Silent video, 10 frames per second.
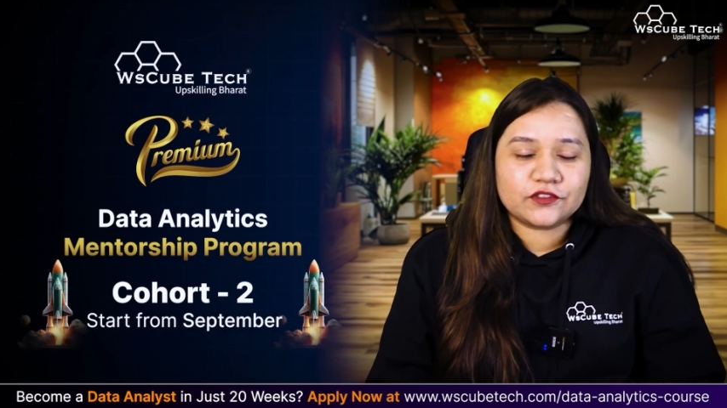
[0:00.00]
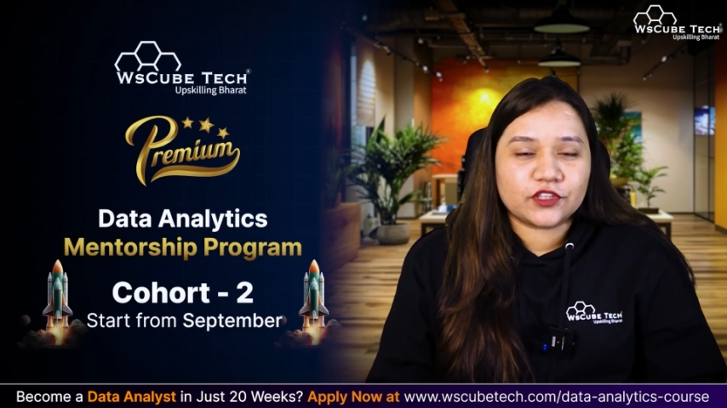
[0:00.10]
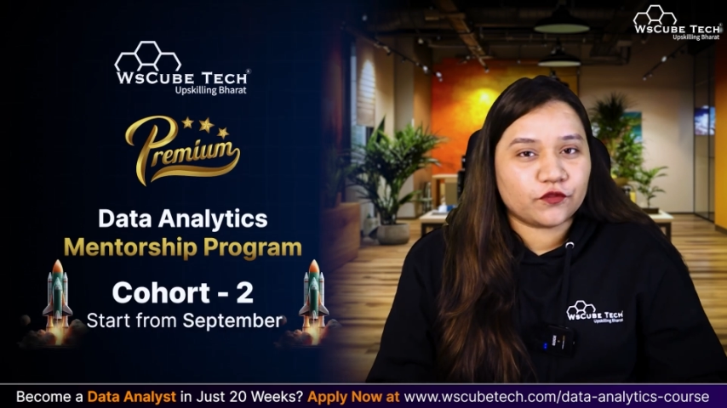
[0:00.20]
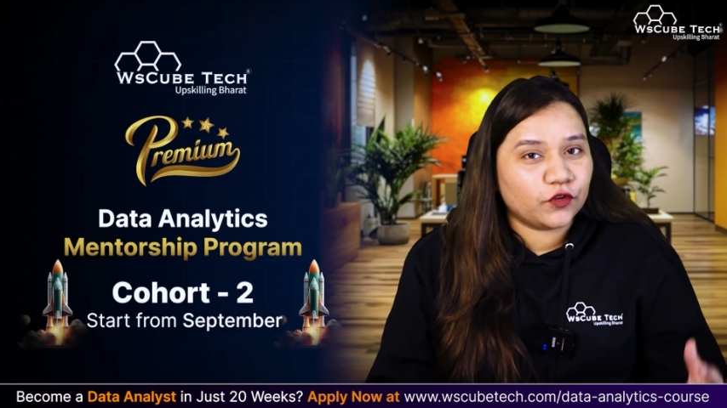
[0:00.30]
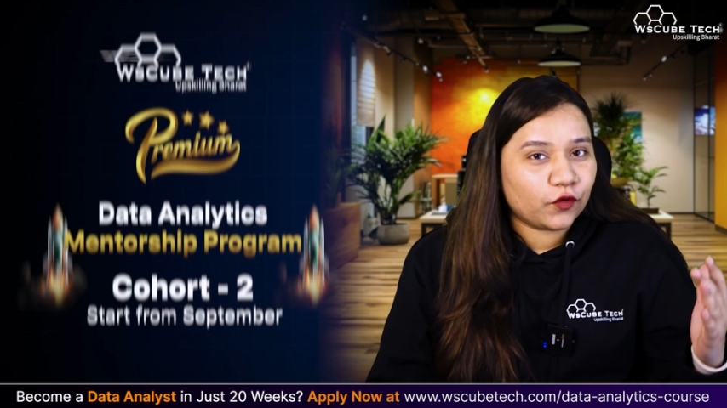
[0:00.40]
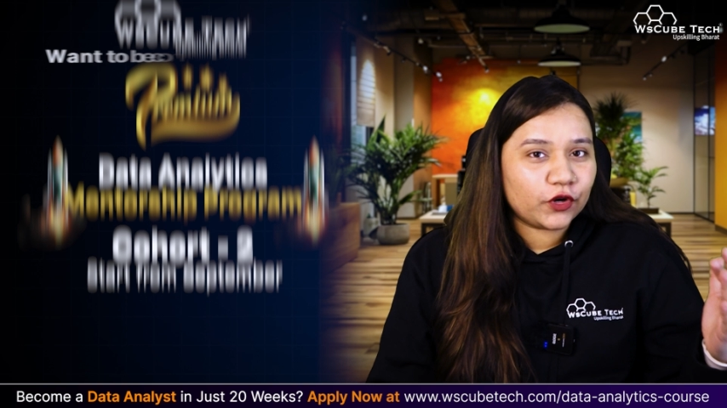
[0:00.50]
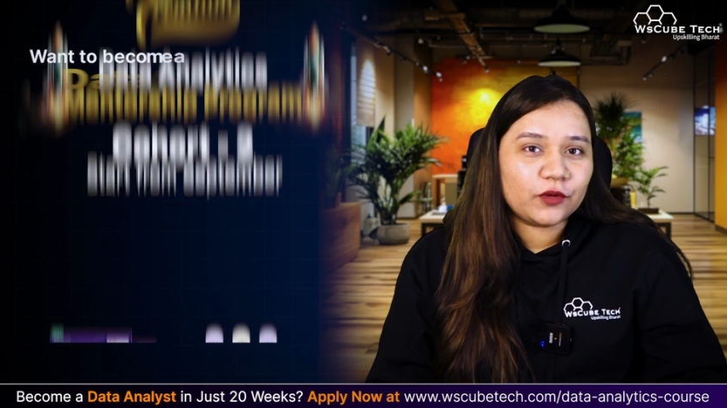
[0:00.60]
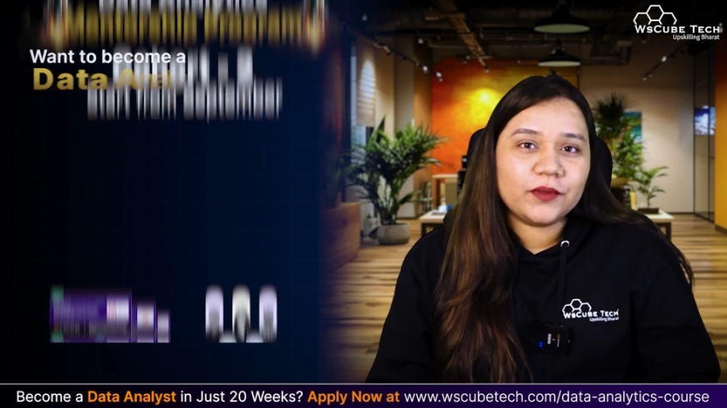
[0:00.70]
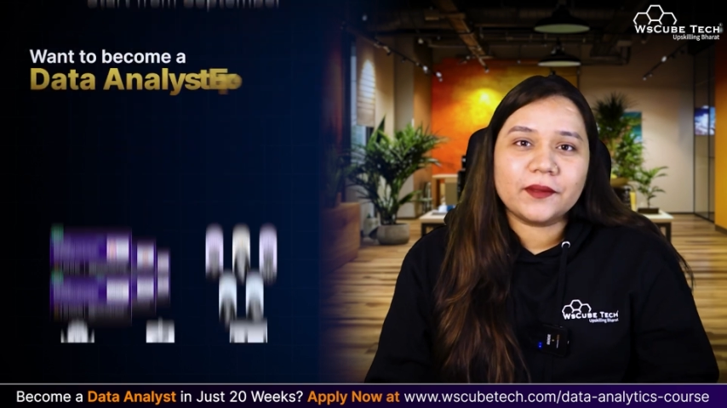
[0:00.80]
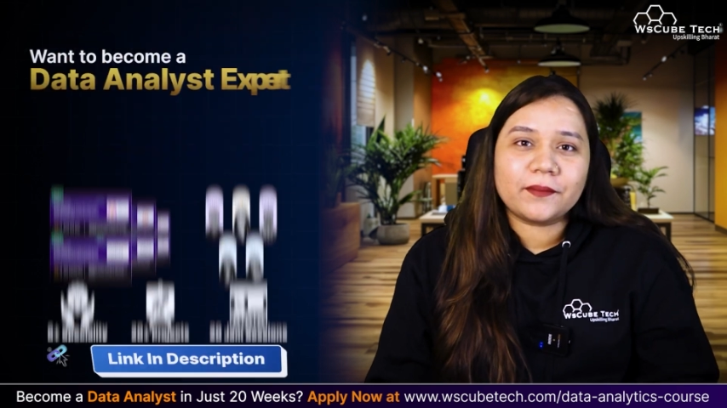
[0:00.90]
So if you want
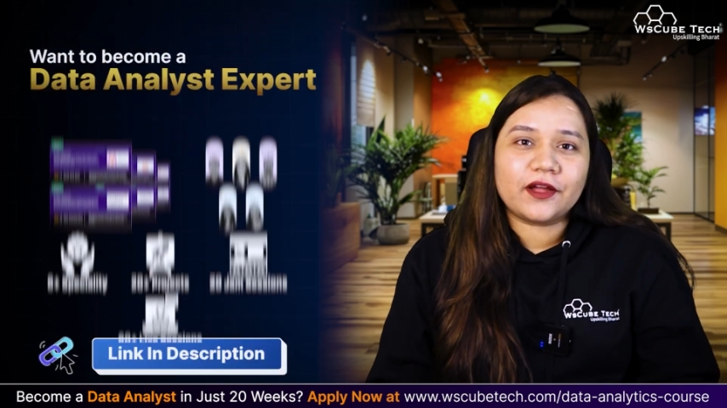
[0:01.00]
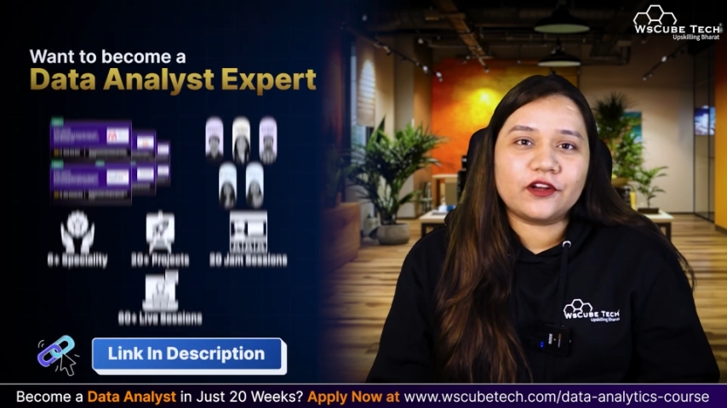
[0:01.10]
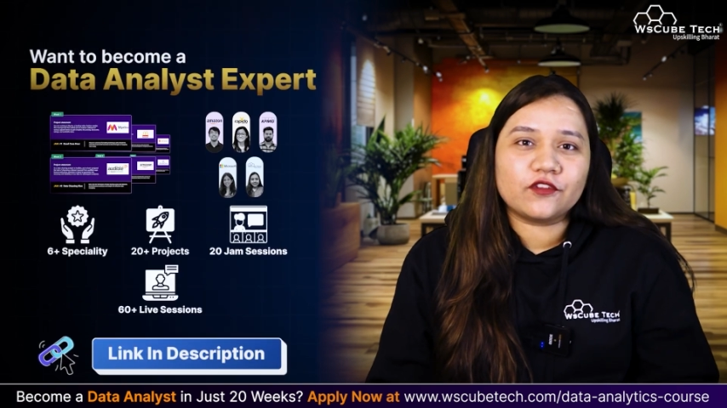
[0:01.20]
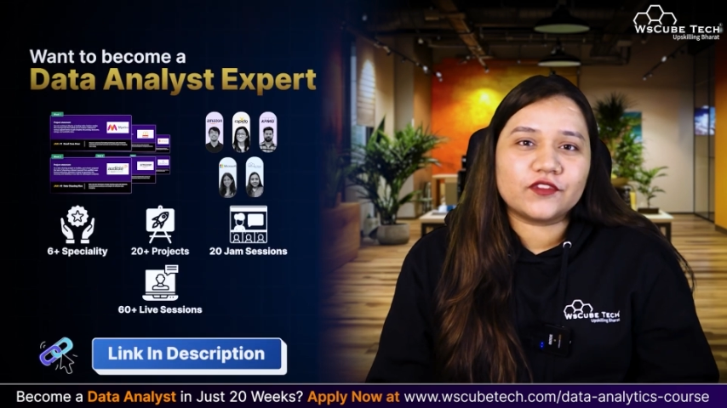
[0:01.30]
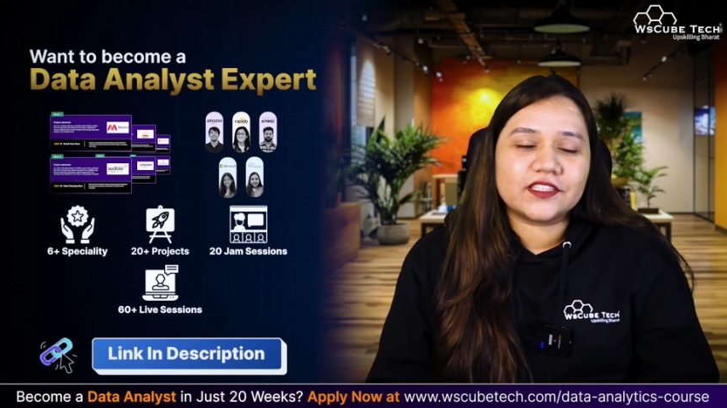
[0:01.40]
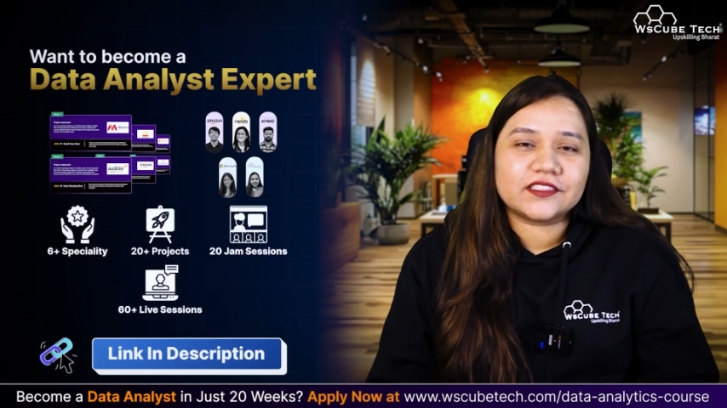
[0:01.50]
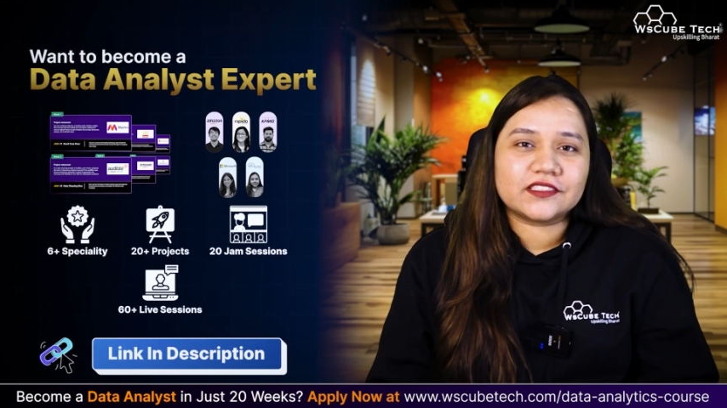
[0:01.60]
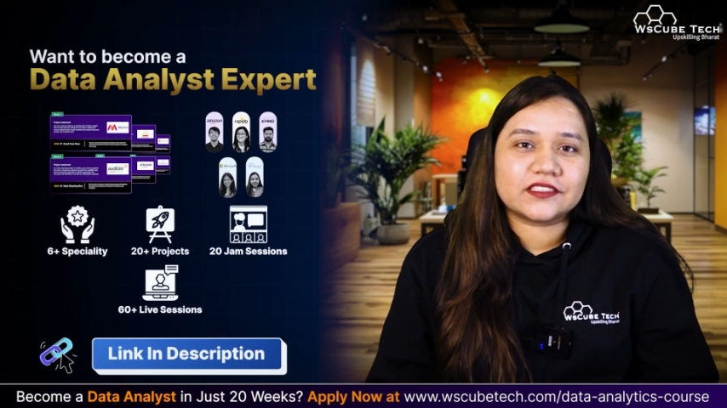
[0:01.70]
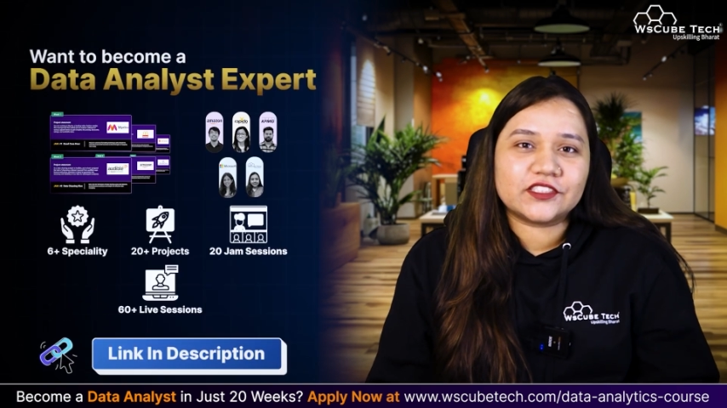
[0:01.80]
to be a part of this